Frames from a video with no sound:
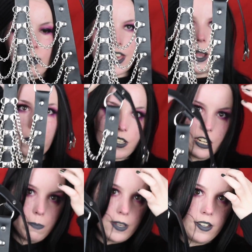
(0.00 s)
that it was going
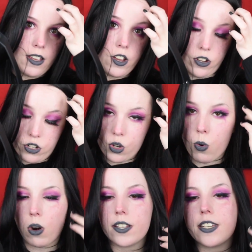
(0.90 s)
to be a good
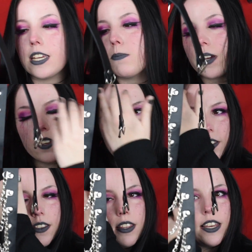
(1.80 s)
quality because
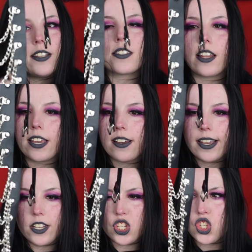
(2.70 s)
it's like, it's